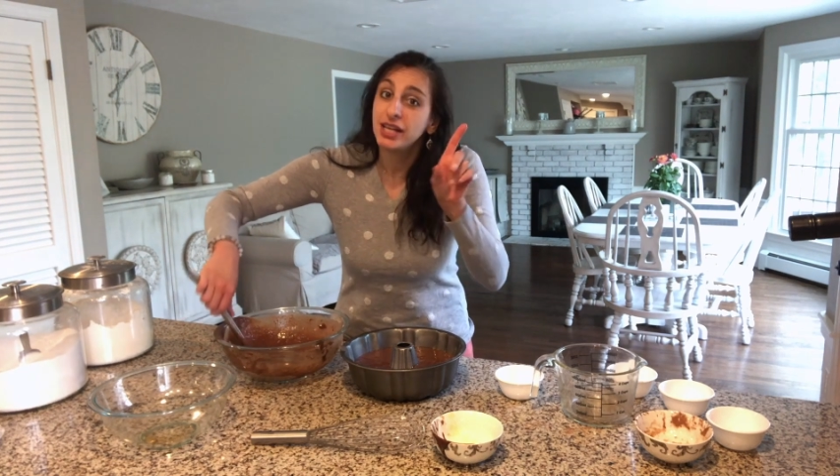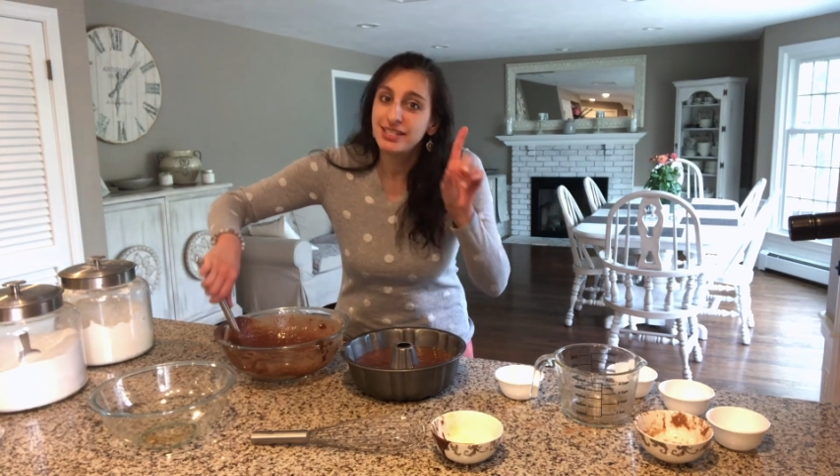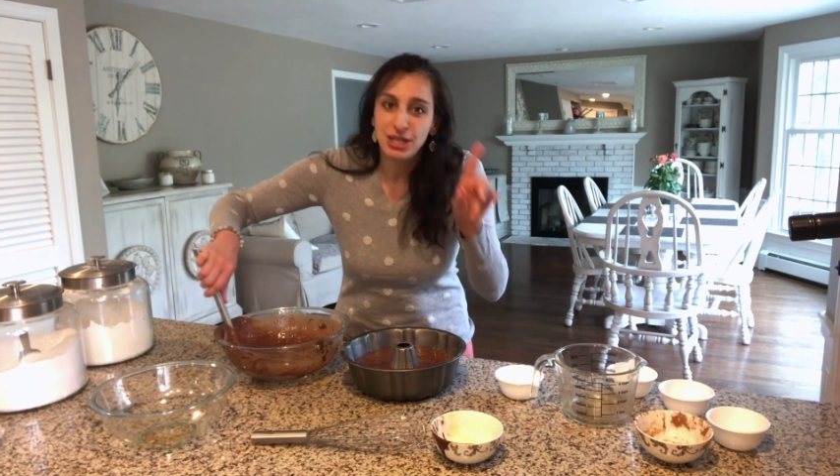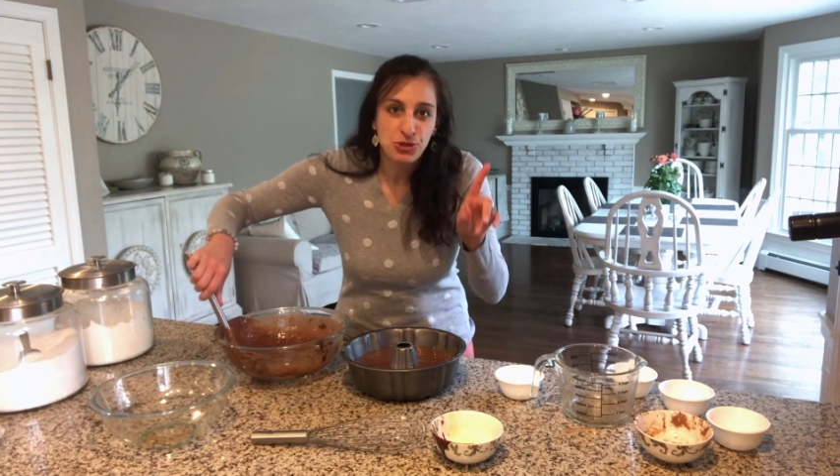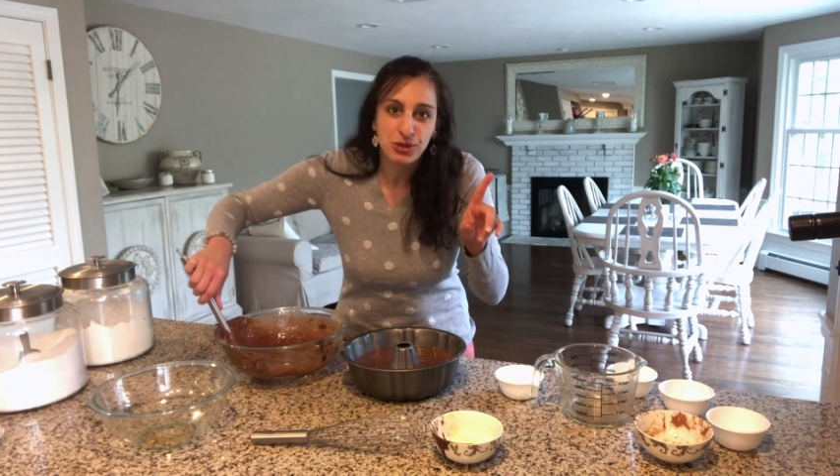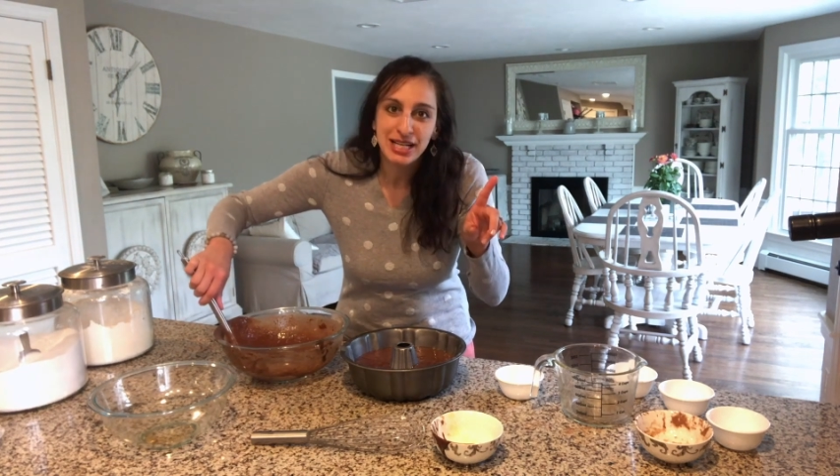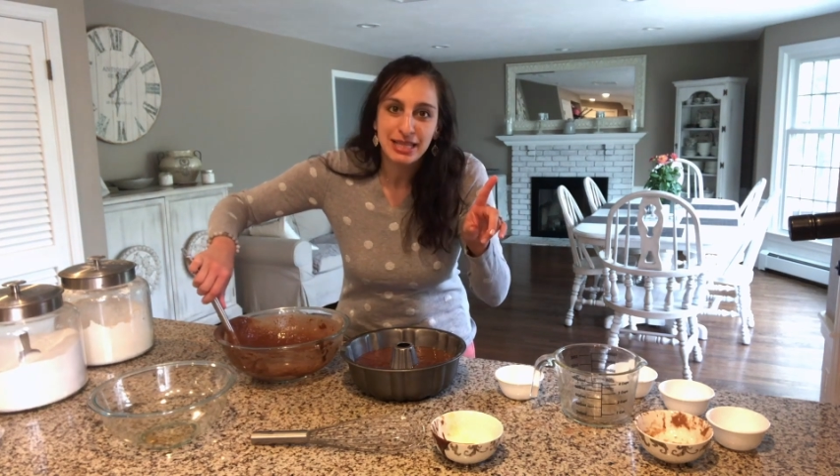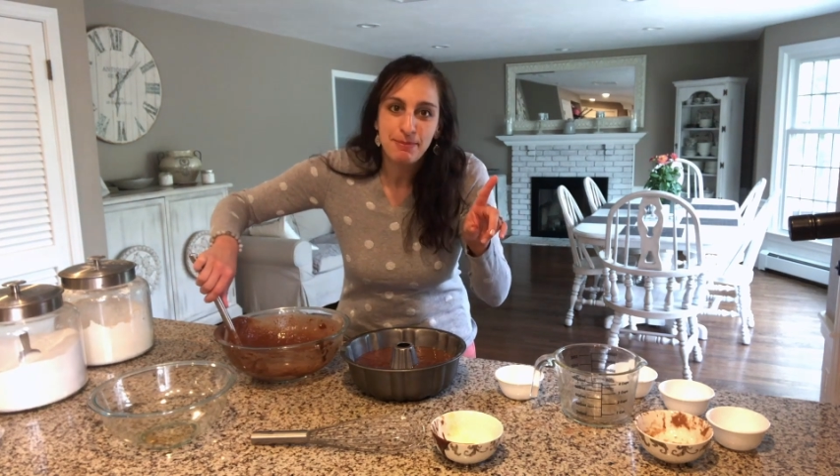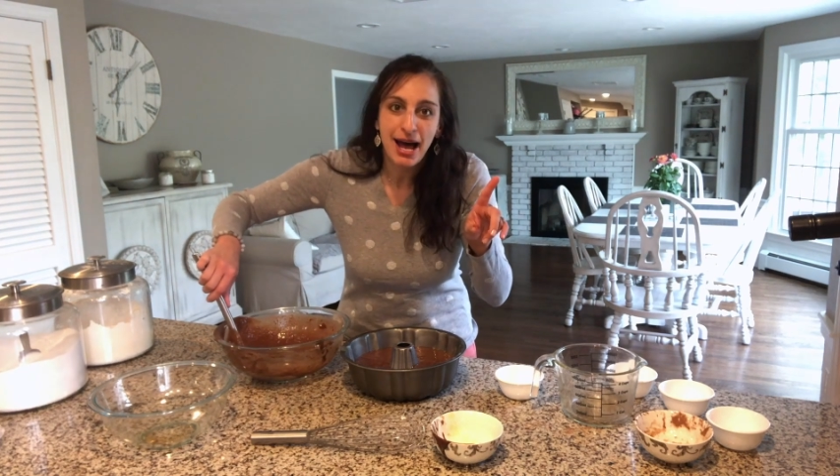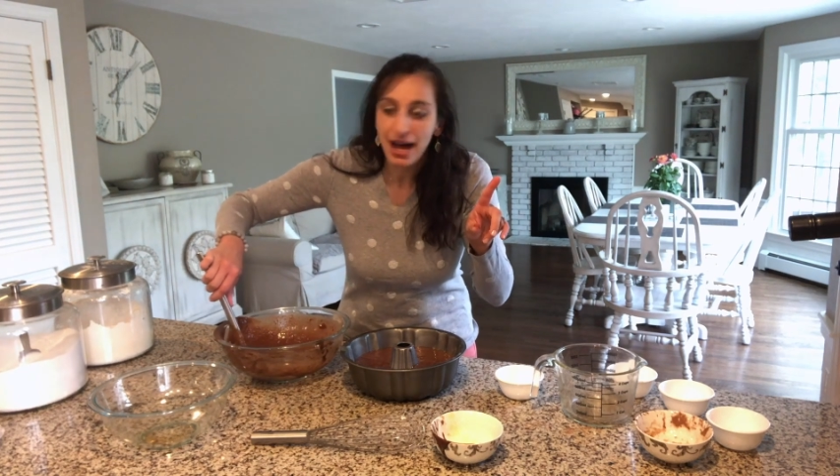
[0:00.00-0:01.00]
is that you can
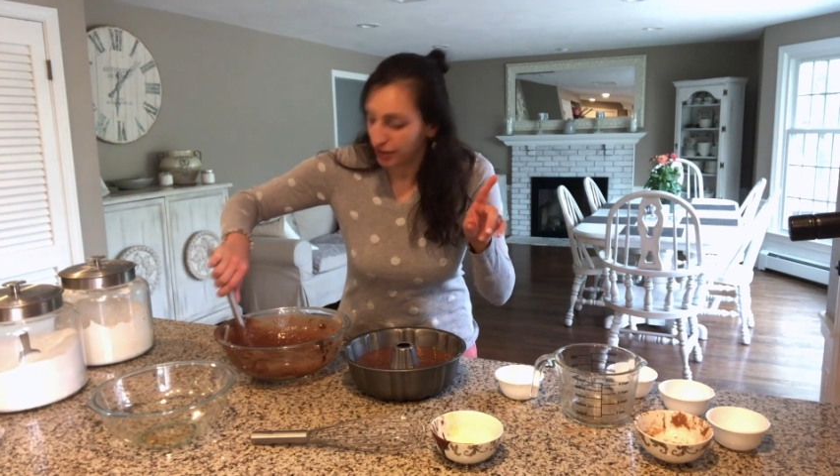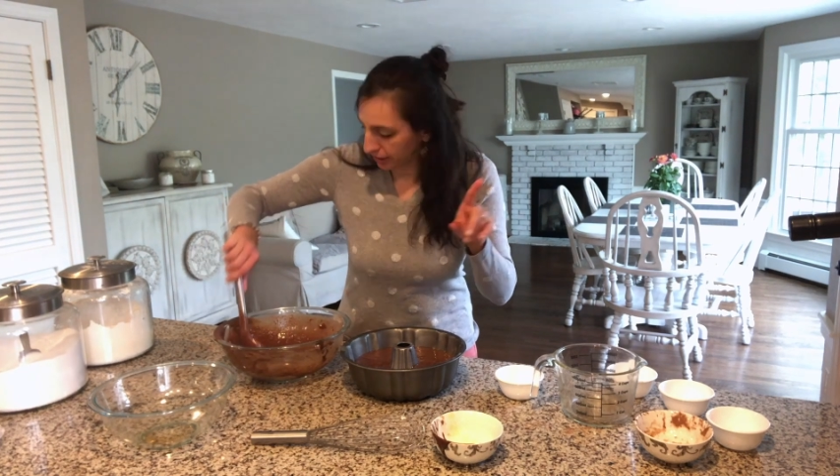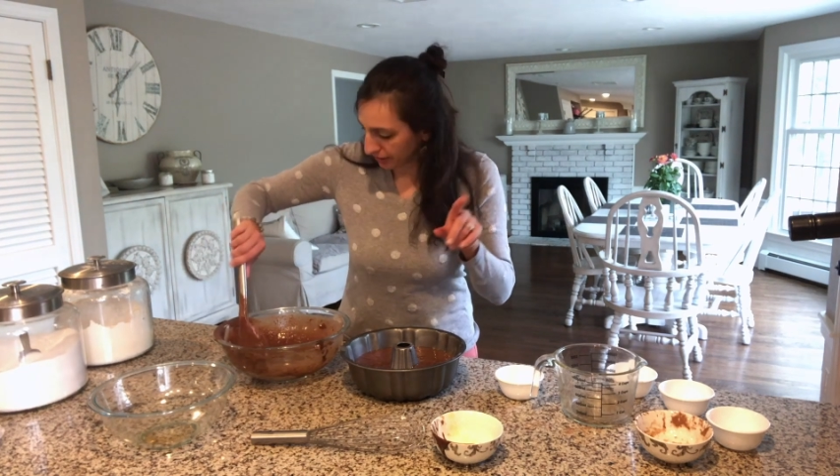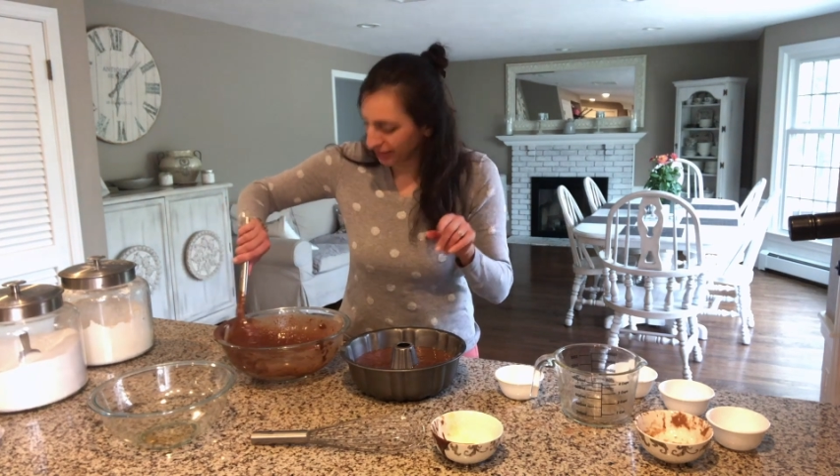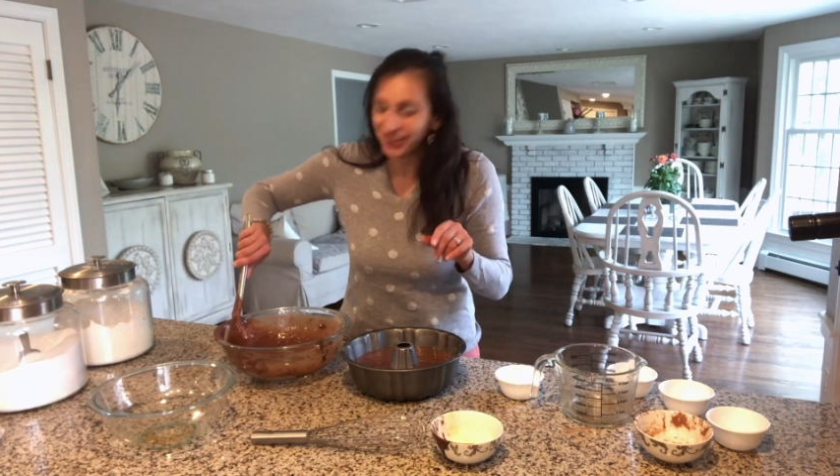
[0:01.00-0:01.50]
eat the batter